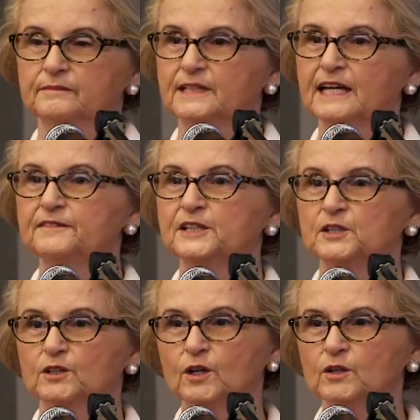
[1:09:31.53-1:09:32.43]
Having
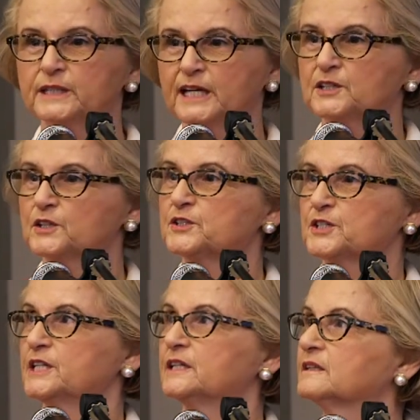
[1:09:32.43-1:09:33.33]
your own
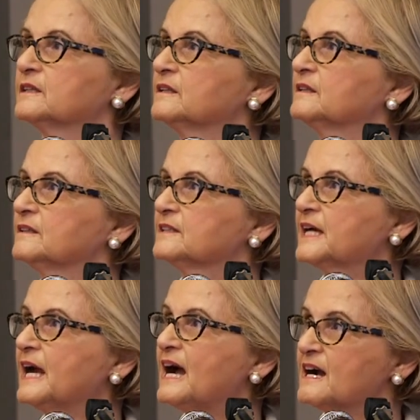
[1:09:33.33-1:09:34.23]
energy
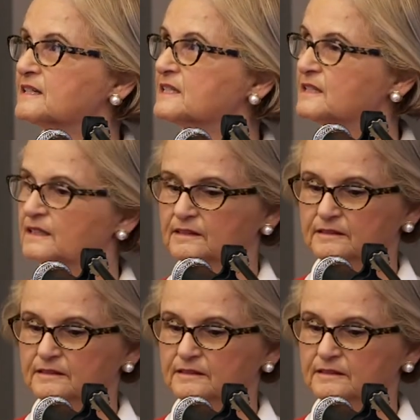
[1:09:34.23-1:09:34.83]
to act.